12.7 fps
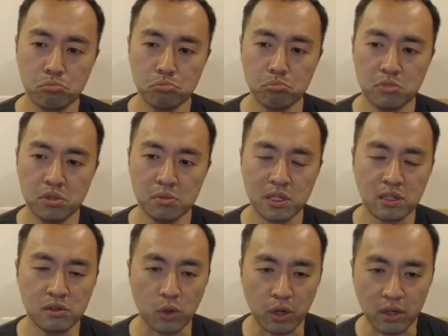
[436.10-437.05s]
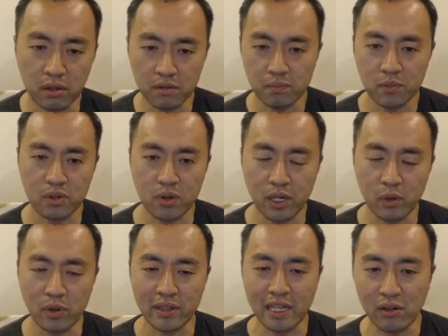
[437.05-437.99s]
seems like he's okay. So
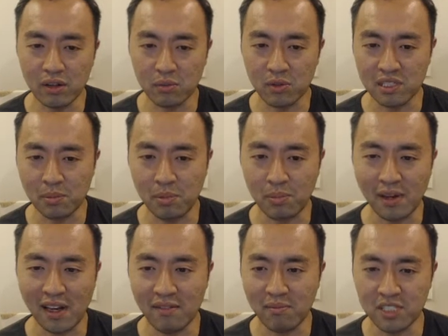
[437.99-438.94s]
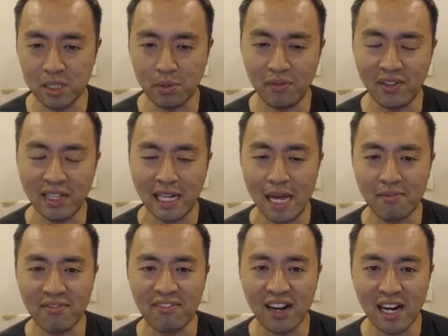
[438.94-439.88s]
anyway, now they're up to CPV Lab
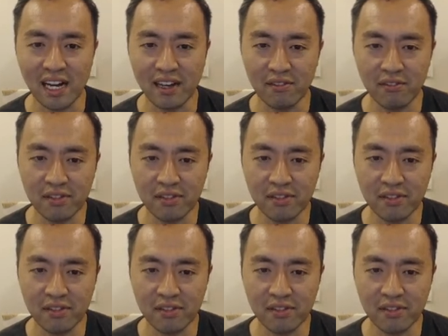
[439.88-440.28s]
5.